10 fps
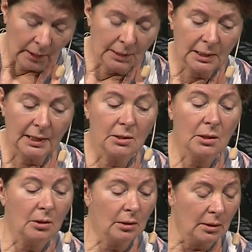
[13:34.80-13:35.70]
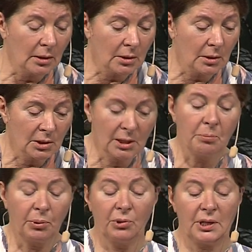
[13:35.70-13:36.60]
And then
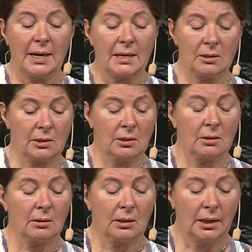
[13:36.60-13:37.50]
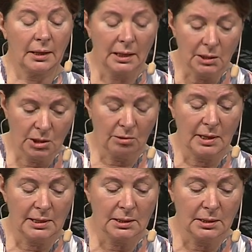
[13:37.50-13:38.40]
simple things like
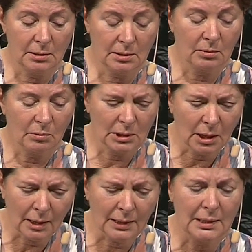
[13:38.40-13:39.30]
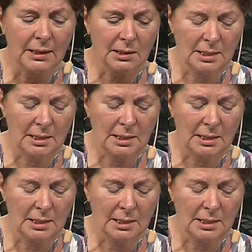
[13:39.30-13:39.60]
integrating tiny